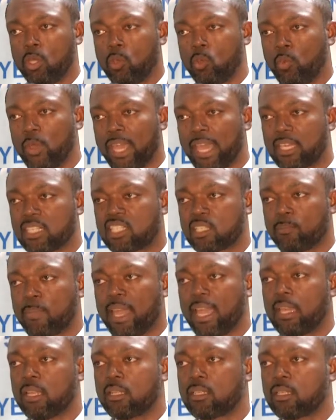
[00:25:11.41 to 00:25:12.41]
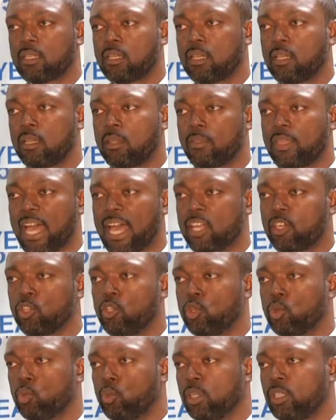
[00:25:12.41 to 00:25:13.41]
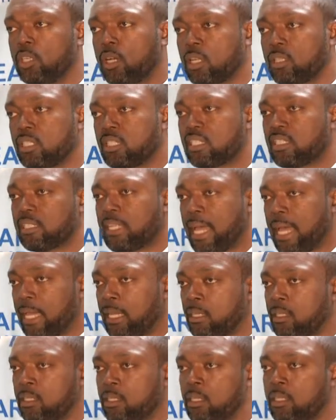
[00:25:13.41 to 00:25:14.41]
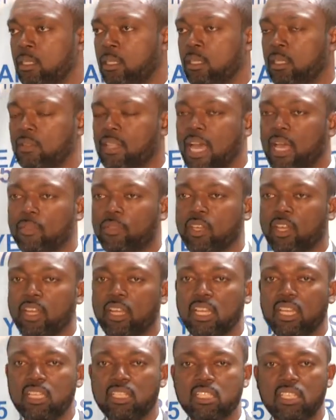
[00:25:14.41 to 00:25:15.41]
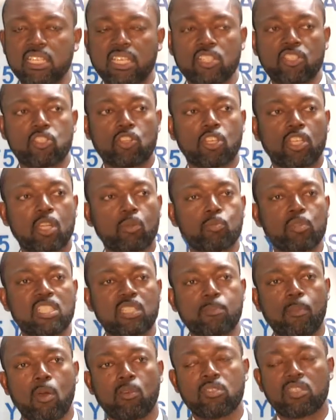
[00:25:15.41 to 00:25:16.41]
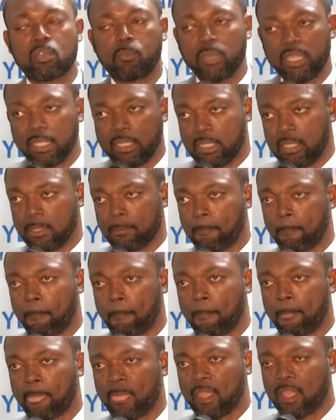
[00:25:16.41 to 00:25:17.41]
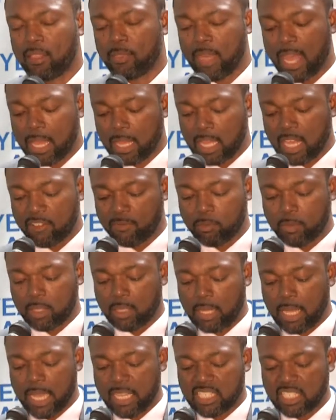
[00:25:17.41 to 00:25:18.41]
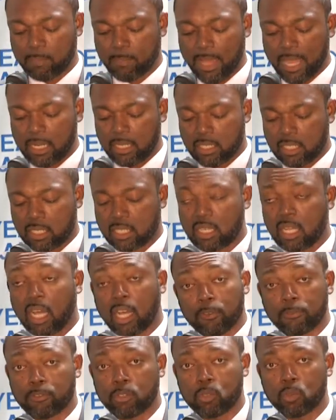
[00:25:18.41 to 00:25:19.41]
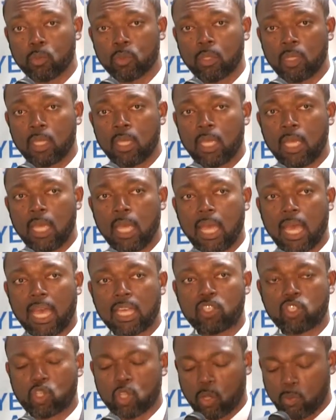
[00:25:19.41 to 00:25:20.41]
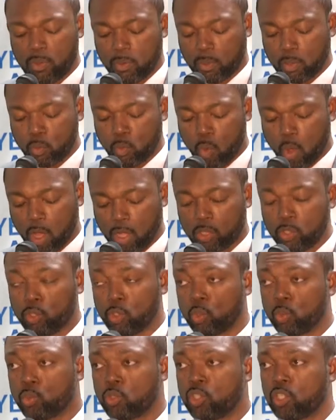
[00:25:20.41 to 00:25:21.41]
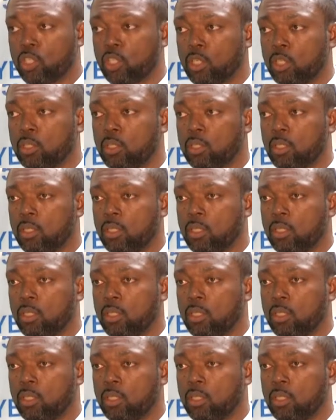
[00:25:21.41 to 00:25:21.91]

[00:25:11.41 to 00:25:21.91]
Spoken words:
we expect that you would understand that there is a certain responsibility that government expects of you, and so we would want you to